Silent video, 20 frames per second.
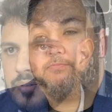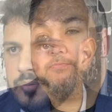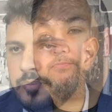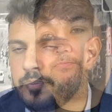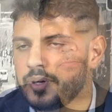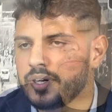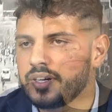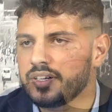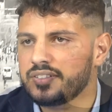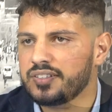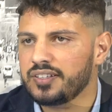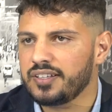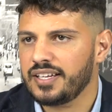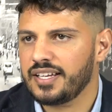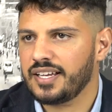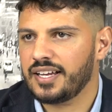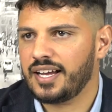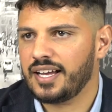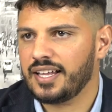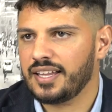
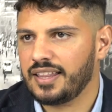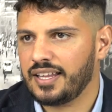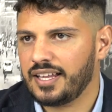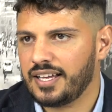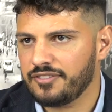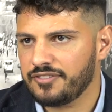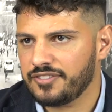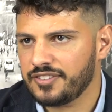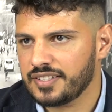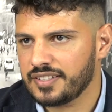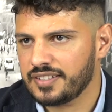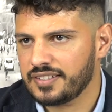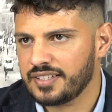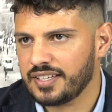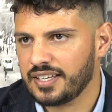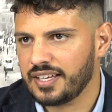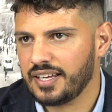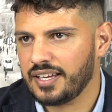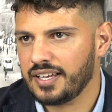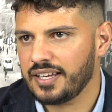Personally, I love to
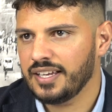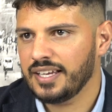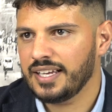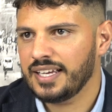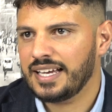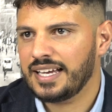see